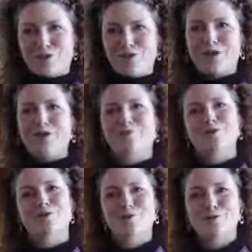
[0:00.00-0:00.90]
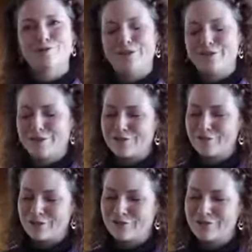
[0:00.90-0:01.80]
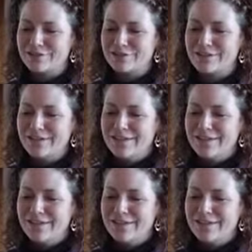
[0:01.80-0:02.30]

showing up in support of my, of my field.